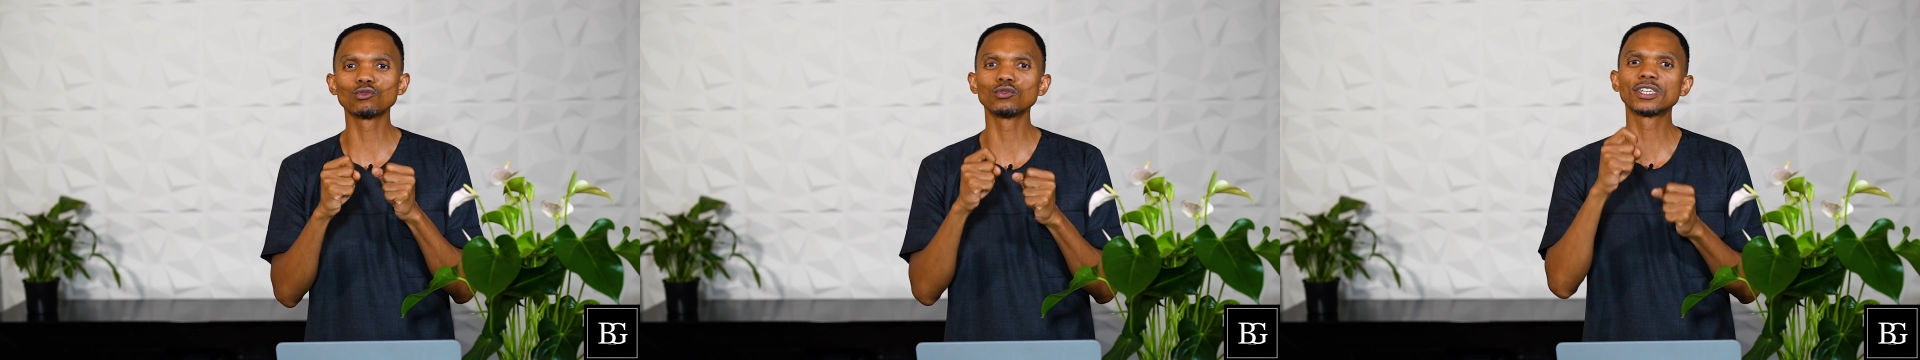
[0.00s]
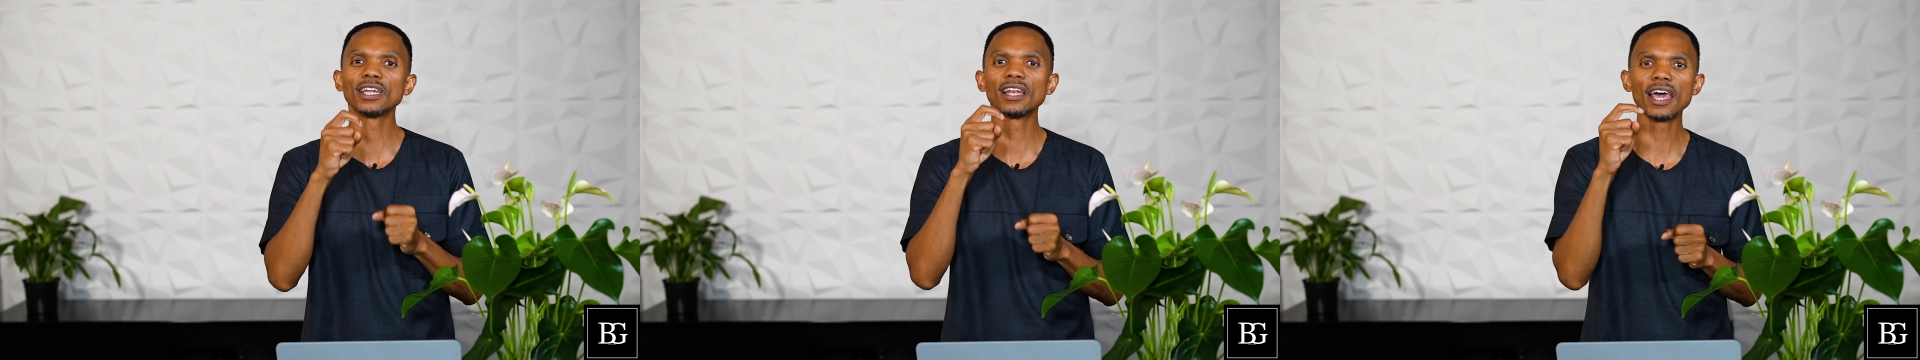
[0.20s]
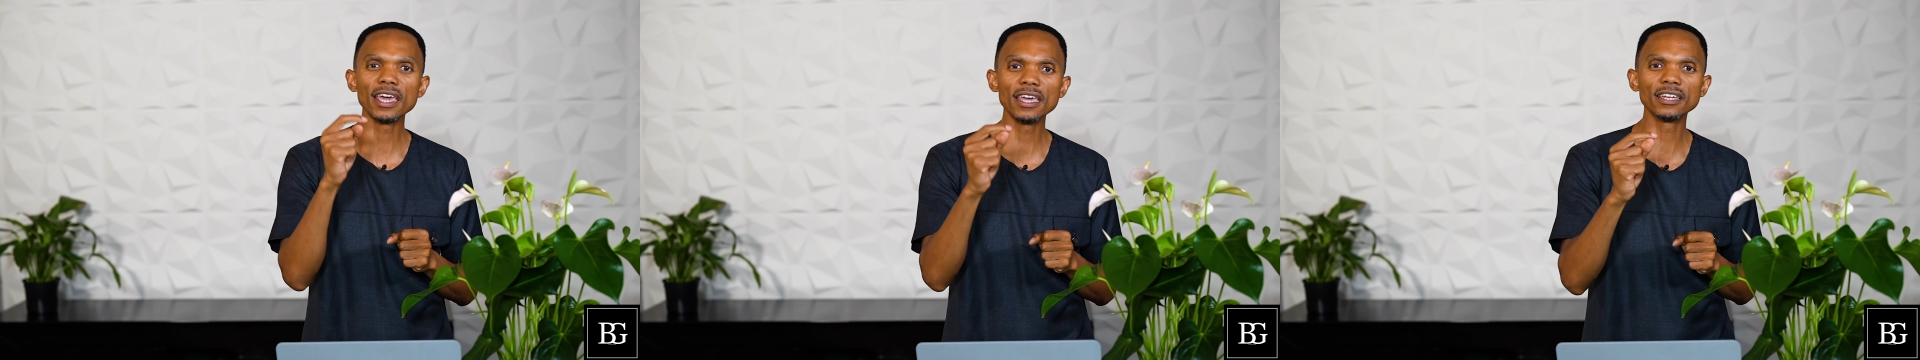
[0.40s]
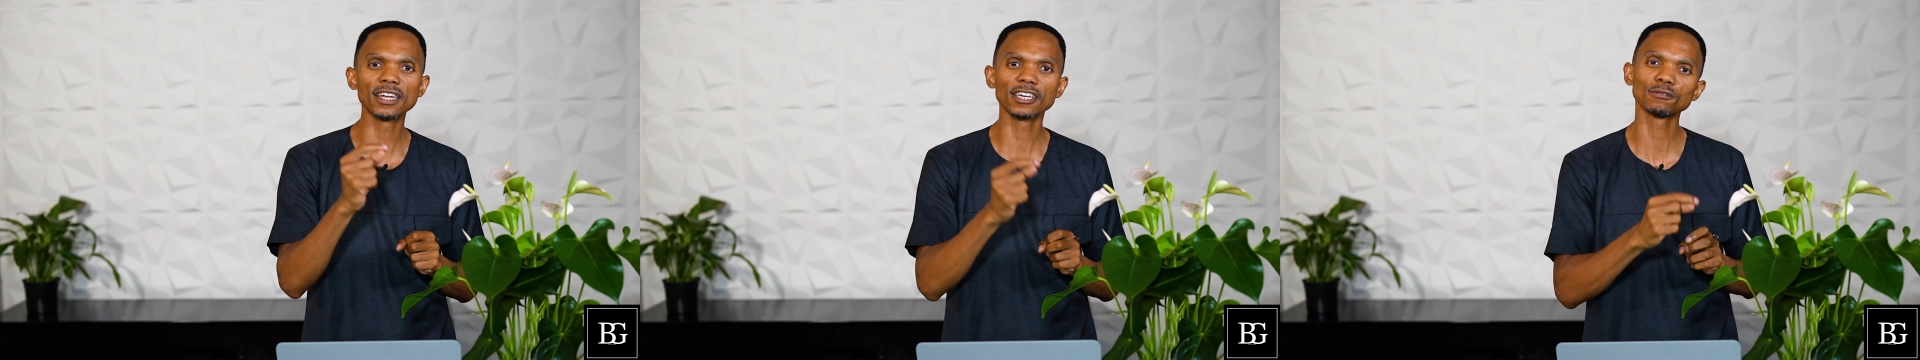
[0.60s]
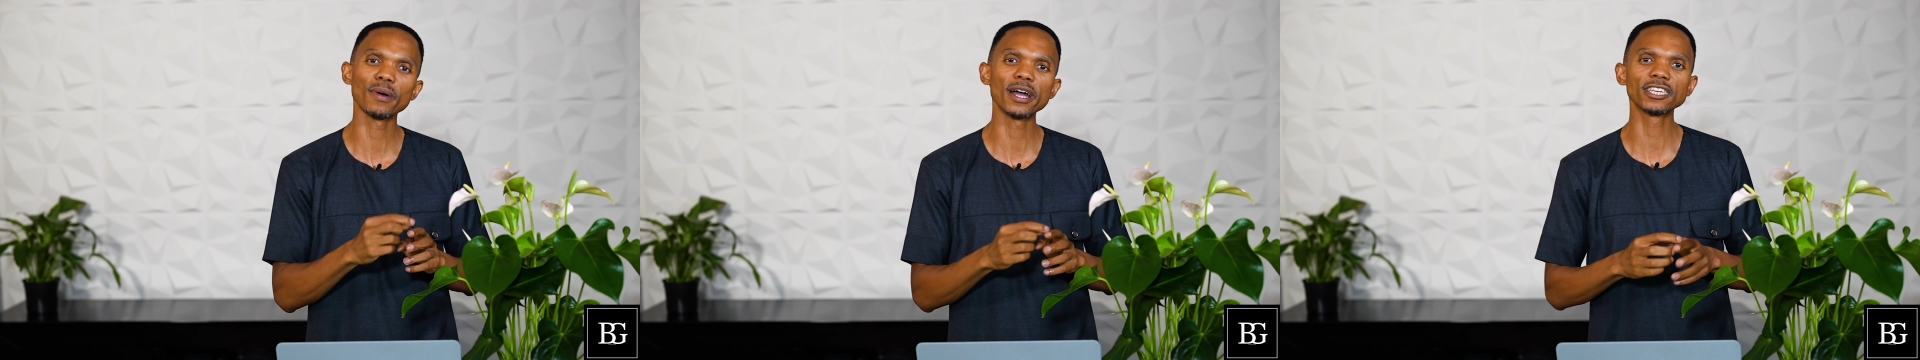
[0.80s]
to delay it
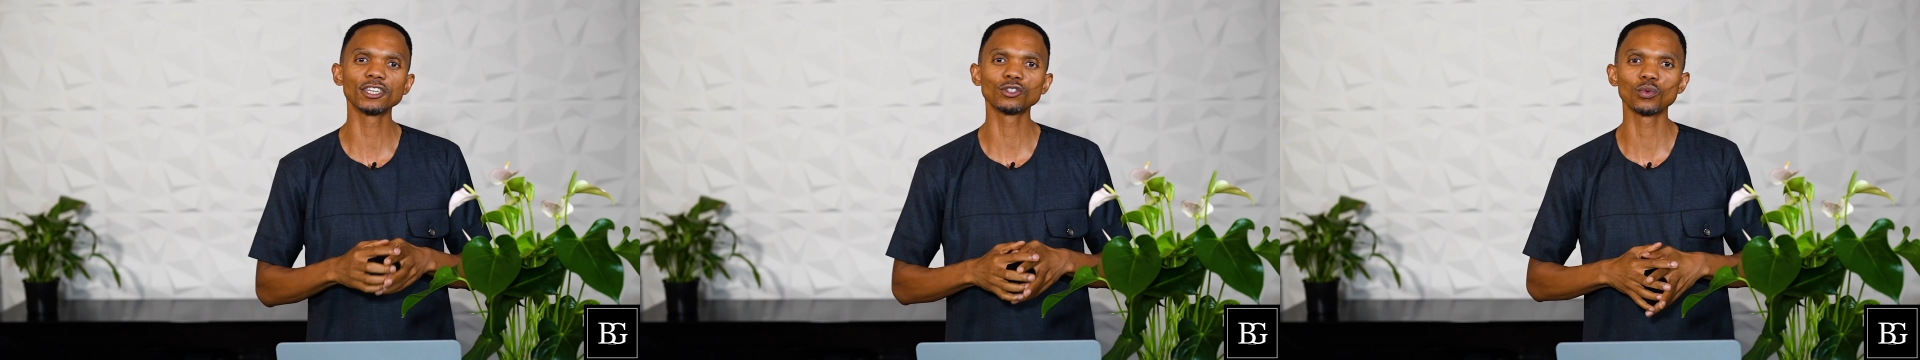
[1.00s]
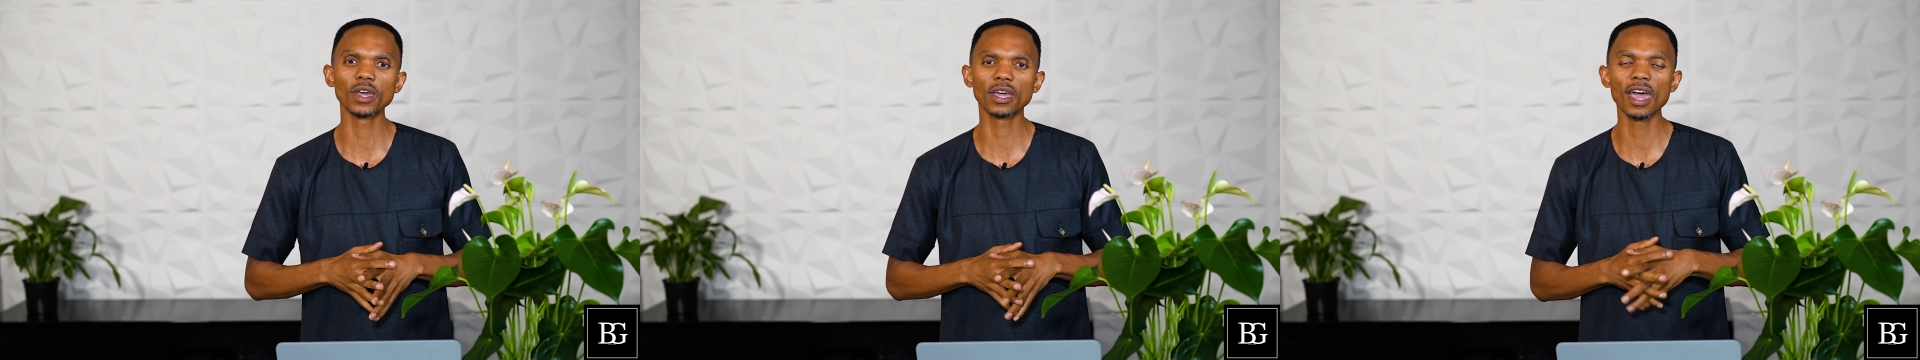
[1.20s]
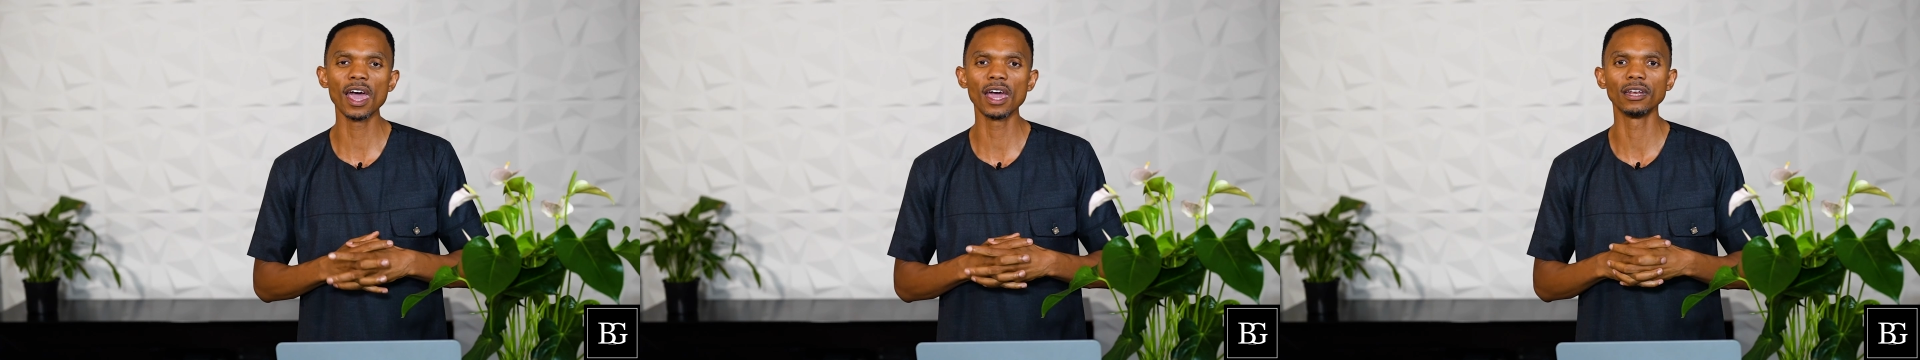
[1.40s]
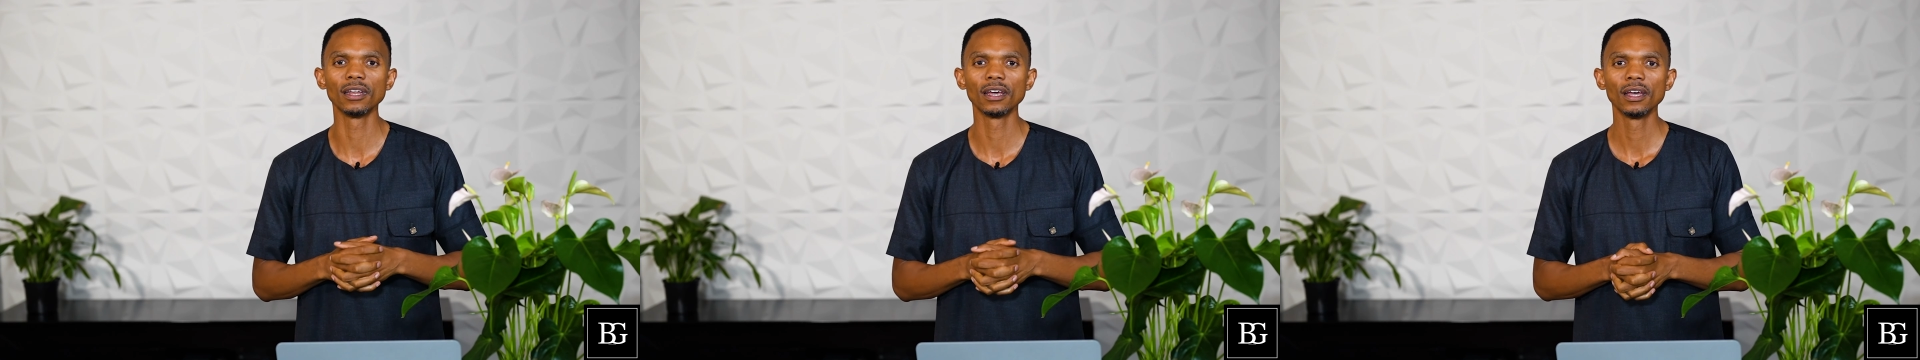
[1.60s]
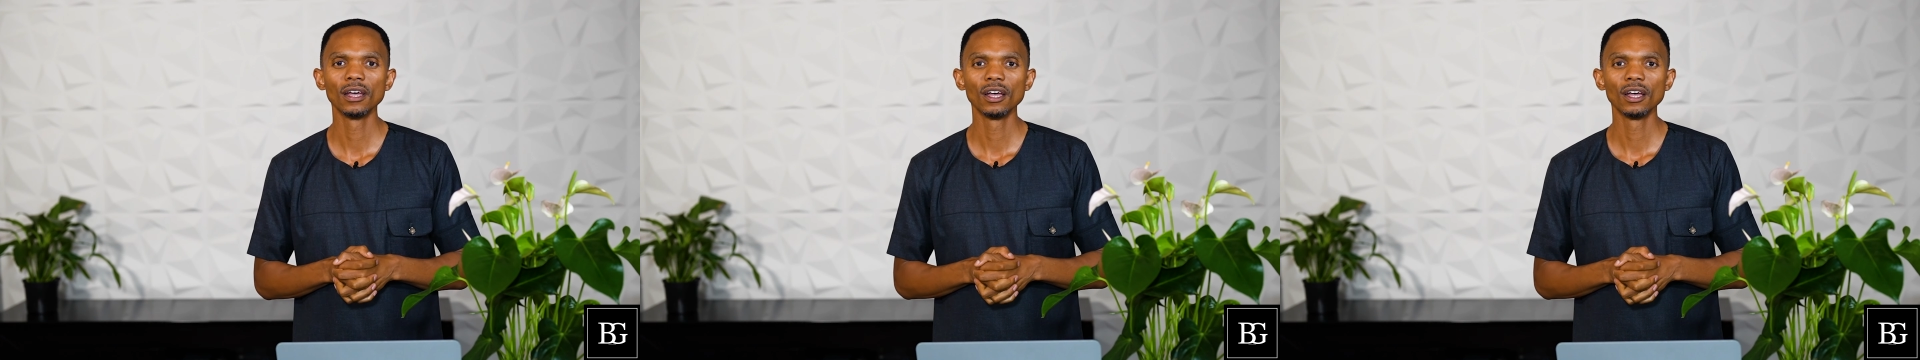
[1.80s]
as much as we can.